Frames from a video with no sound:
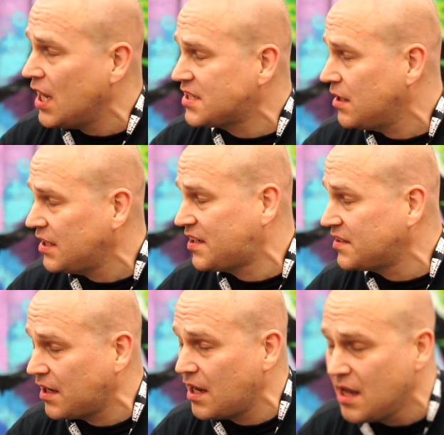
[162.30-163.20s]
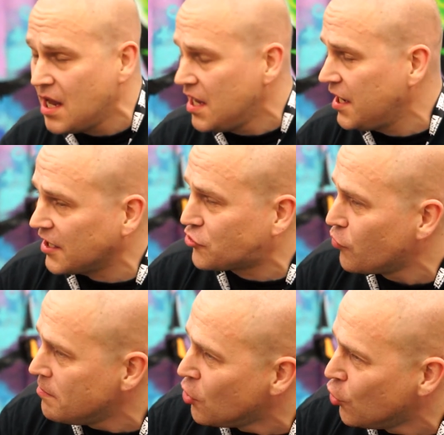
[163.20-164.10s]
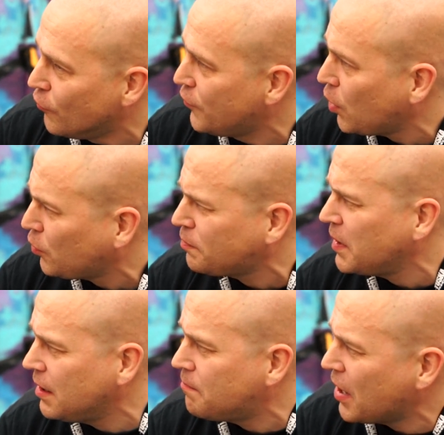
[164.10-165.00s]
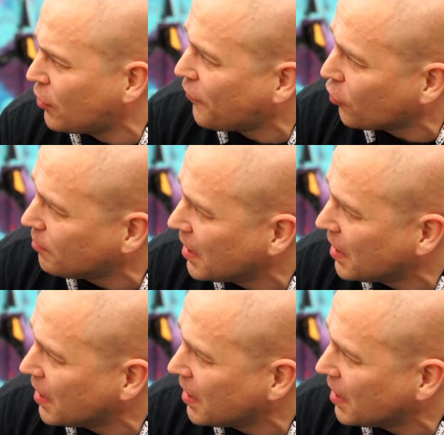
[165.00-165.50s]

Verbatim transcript: let's let's just say he gets removed. What would be better for